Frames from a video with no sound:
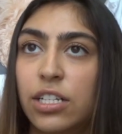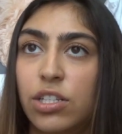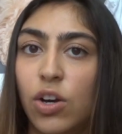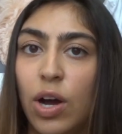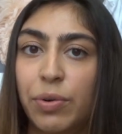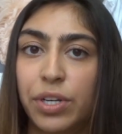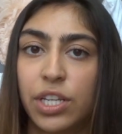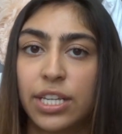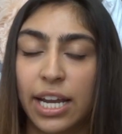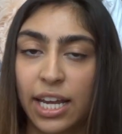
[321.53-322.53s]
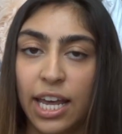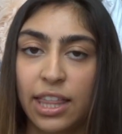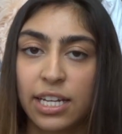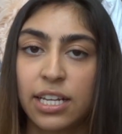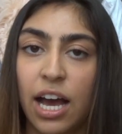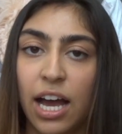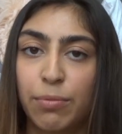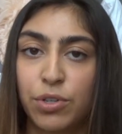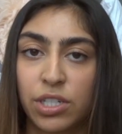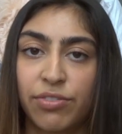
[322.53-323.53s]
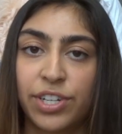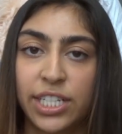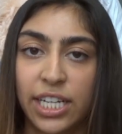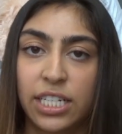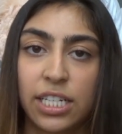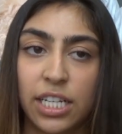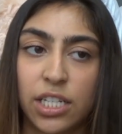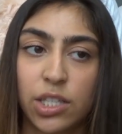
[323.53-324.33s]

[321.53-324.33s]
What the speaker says: so I would dedicate that time just for DAT.